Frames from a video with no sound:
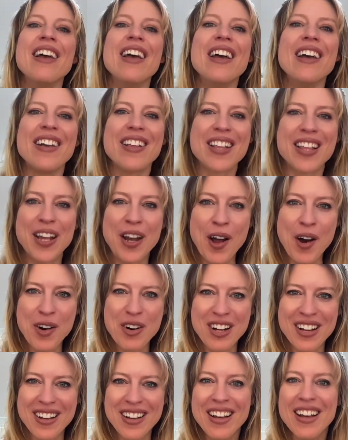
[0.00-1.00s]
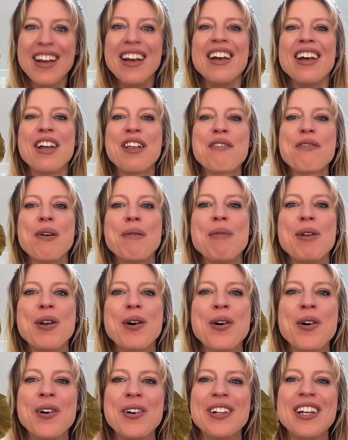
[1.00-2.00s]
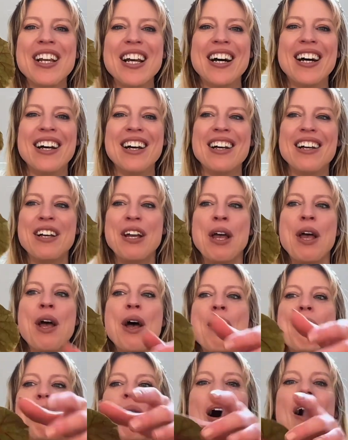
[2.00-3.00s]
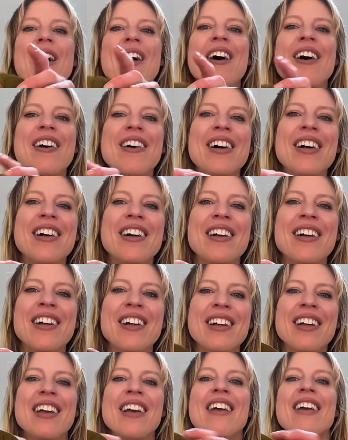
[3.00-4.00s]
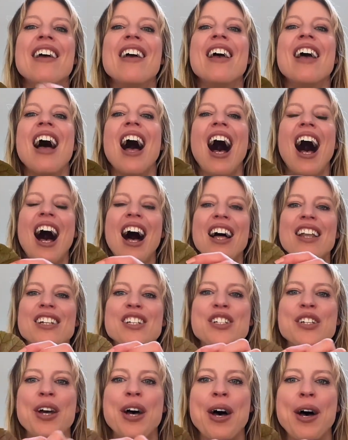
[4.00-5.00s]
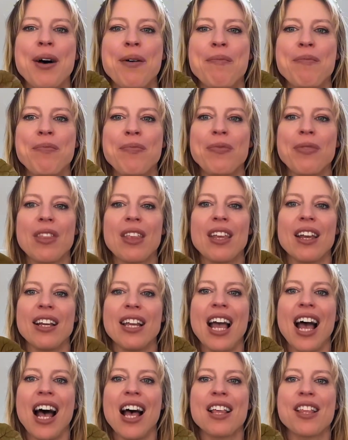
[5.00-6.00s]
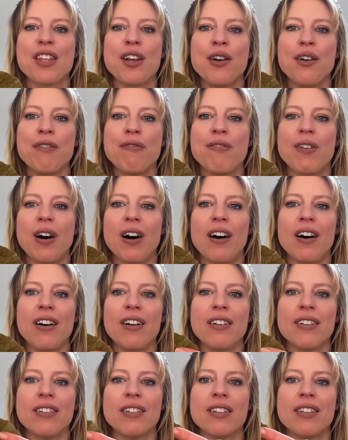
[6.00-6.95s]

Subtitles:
It's from an older pot. And yeah, so far,